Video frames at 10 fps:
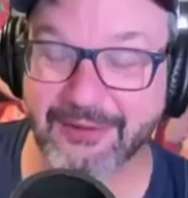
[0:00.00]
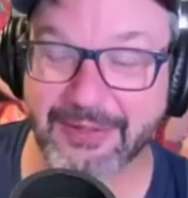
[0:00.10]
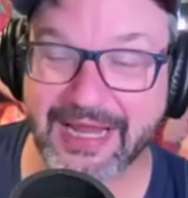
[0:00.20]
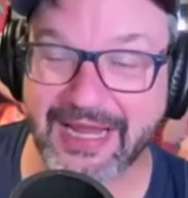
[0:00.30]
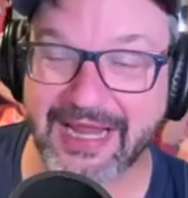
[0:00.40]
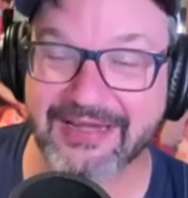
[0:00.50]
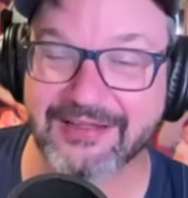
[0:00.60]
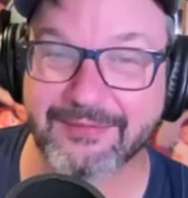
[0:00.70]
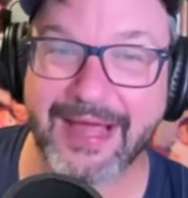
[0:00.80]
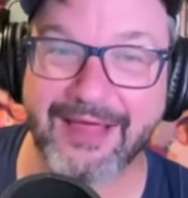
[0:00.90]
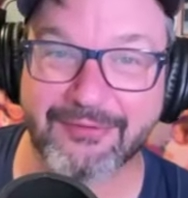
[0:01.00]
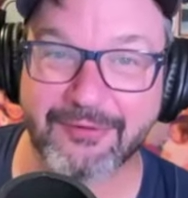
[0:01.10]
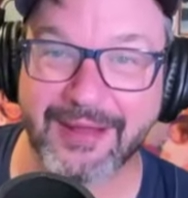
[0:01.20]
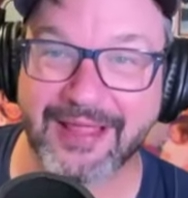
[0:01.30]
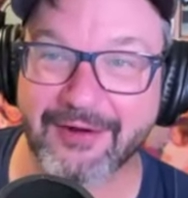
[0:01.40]
looking into the
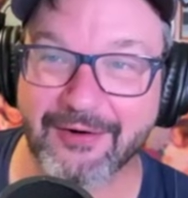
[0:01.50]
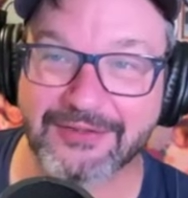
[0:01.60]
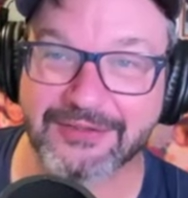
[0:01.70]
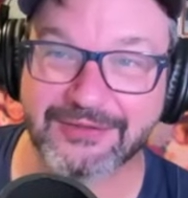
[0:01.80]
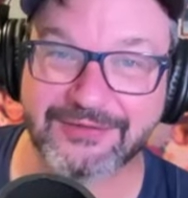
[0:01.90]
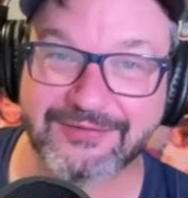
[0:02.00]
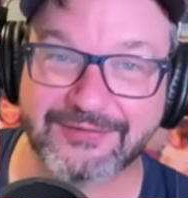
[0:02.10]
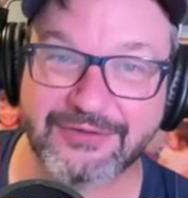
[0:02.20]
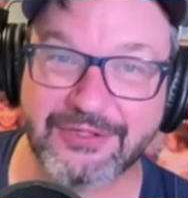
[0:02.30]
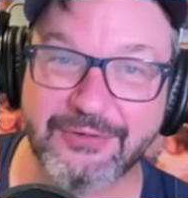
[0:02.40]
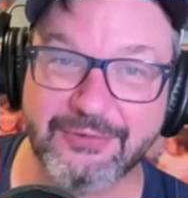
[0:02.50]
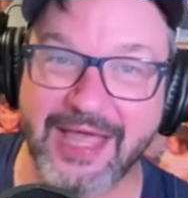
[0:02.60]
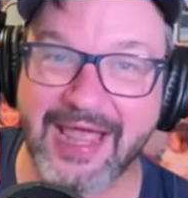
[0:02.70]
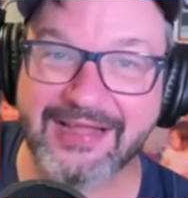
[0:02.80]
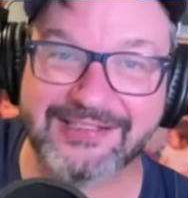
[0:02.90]
bathroom, and there are just two
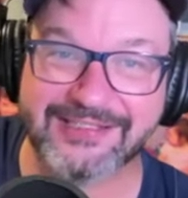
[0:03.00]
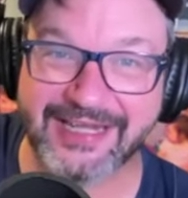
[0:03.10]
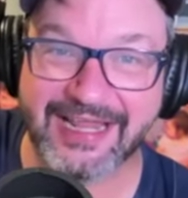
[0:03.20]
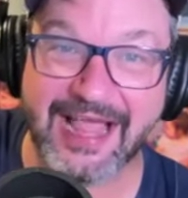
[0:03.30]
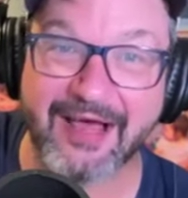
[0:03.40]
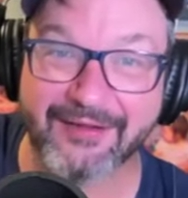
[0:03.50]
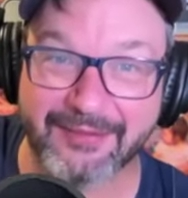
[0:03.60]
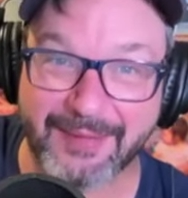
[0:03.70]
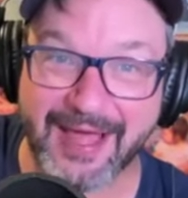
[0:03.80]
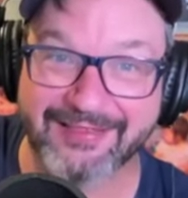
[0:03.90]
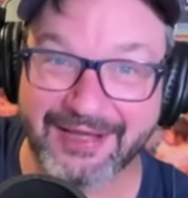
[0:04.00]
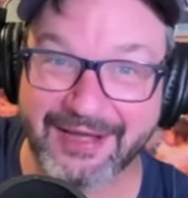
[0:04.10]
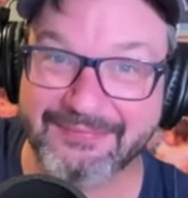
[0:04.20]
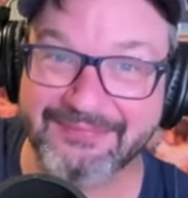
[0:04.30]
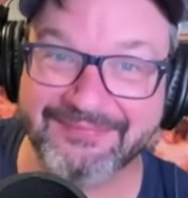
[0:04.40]
legs sticking out of the
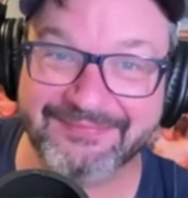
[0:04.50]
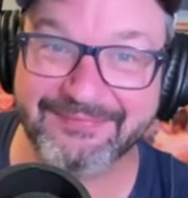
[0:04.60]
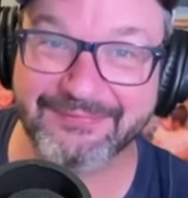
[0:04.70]
bathtub Uh-oh.